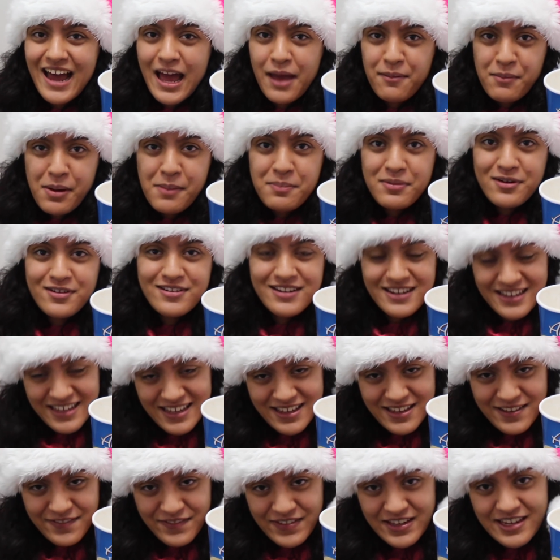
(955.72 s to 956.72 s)
I'm uploading
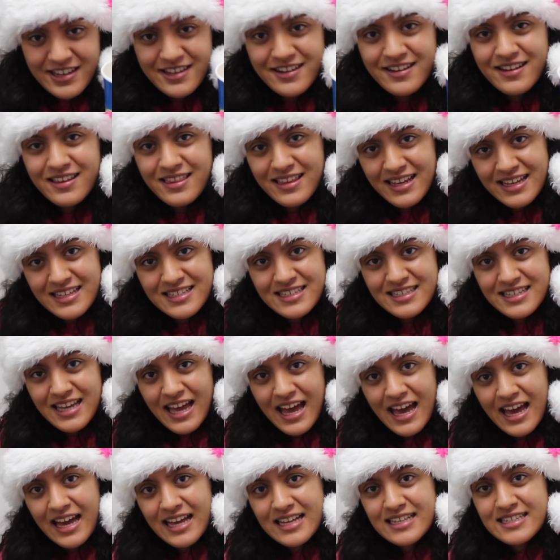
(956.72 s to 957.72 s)
a new video. Thanks,
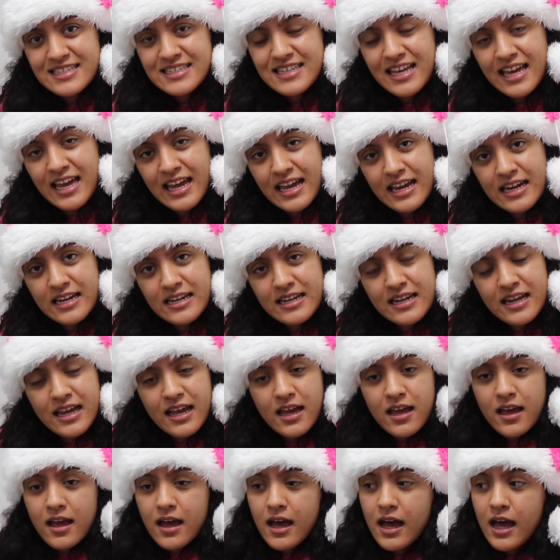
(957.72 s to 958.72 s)
guys, and
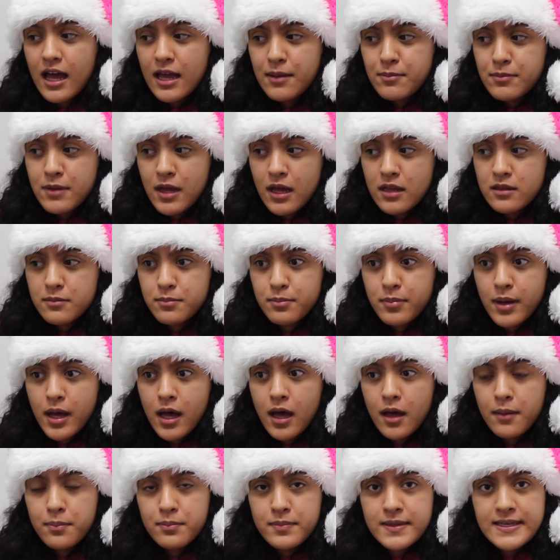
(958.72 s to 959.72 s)
I'm not
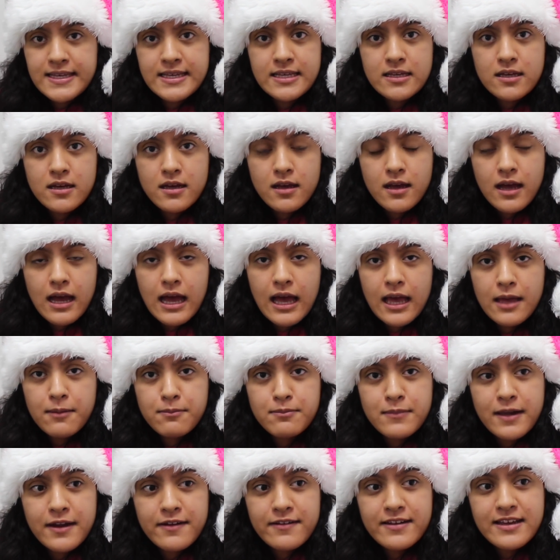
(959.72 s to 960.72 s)
Poppy,
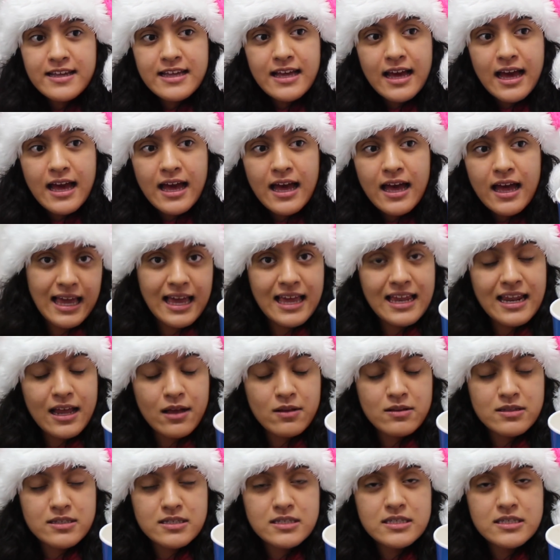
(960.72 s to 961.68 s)
I'm Maria, and I'll